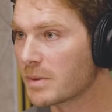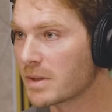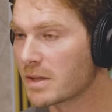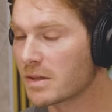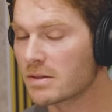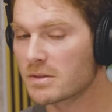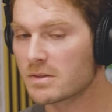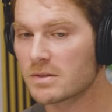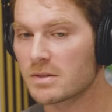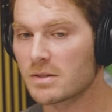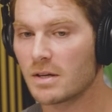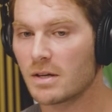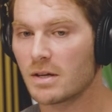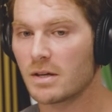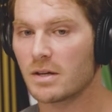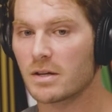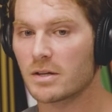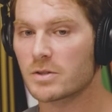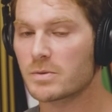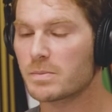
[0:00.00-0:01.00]
Because
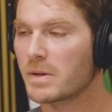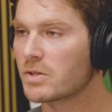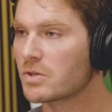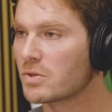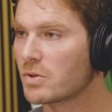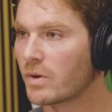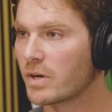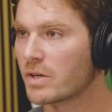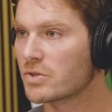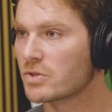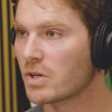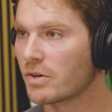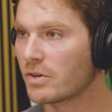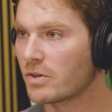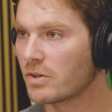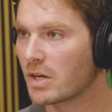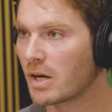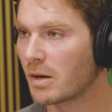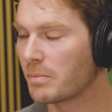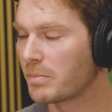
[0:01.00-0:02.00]
especially when I
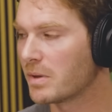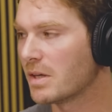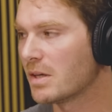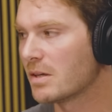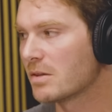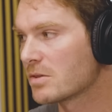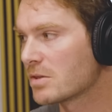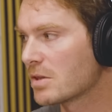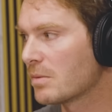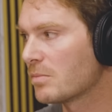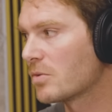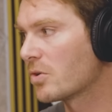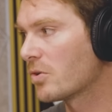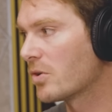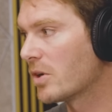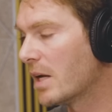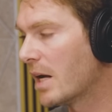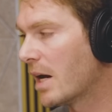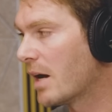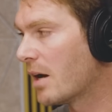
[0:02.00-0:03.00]
started the company, at some
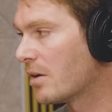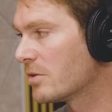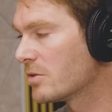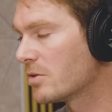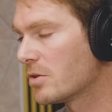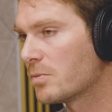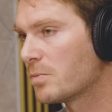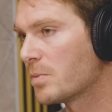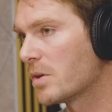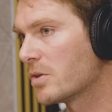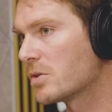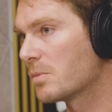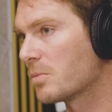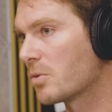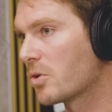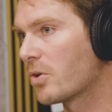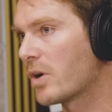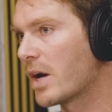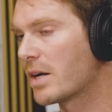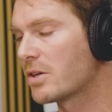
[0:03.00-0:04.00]
degree now, there's been some
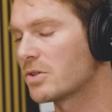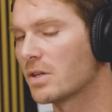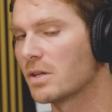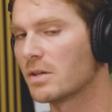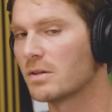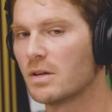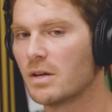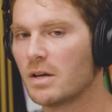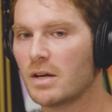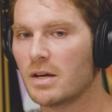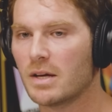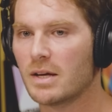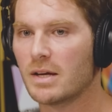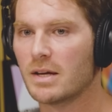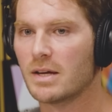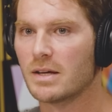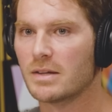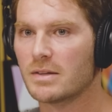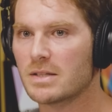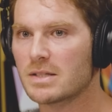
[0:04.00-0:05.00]
correction.
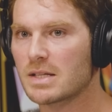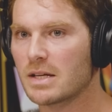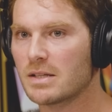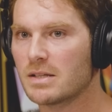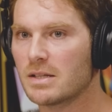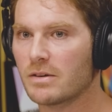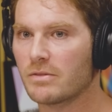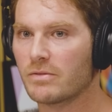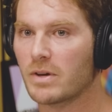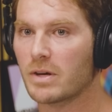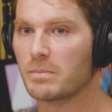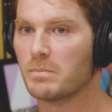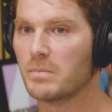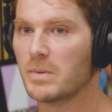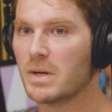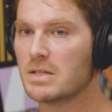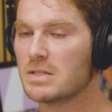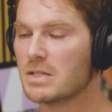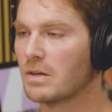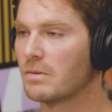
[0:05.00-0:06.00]
This idea of like
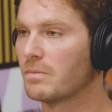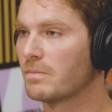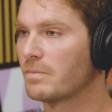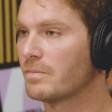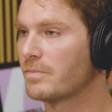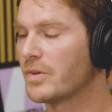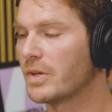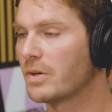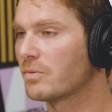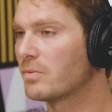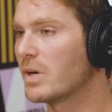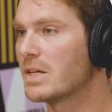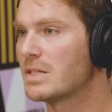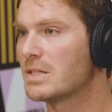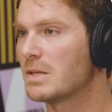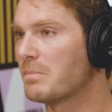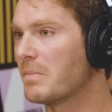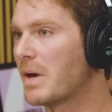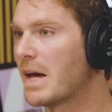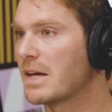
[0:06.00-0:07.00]
raising
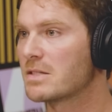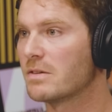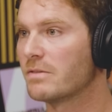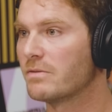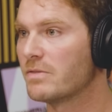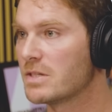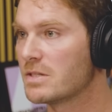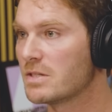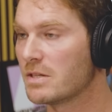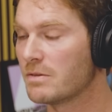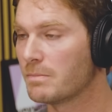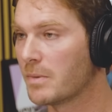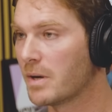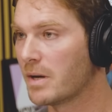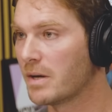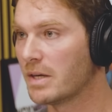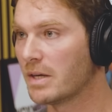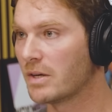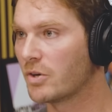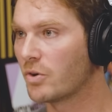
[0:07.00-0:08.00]
massive VC
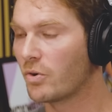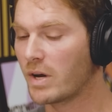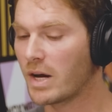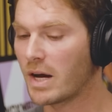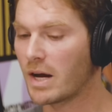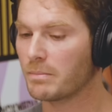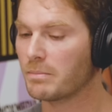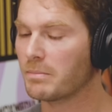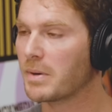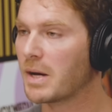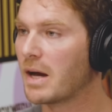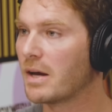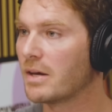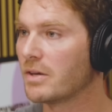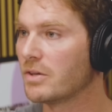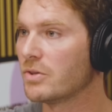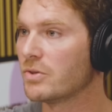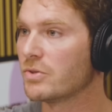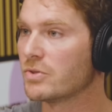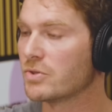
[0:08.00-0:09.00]
money and going out and
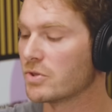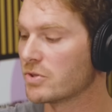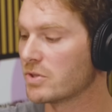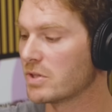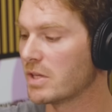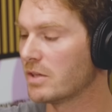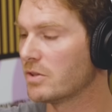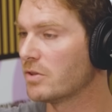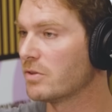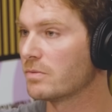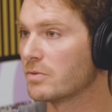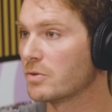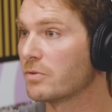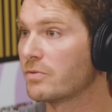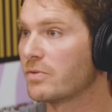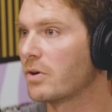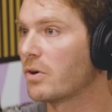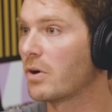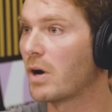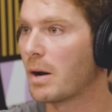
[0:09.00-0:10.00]
buying users and then you'll
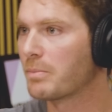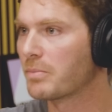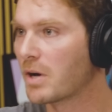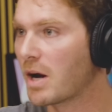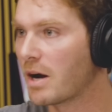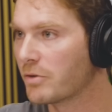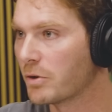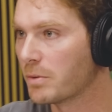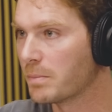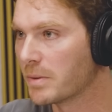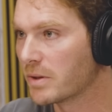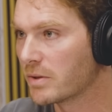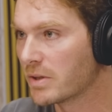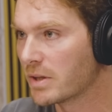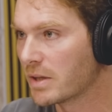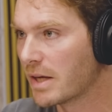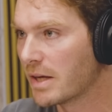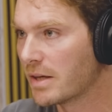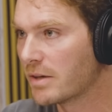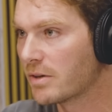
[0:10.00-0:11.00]
figure out
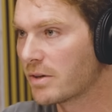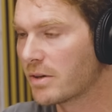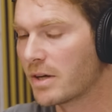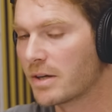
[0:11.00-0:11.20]
profitability later.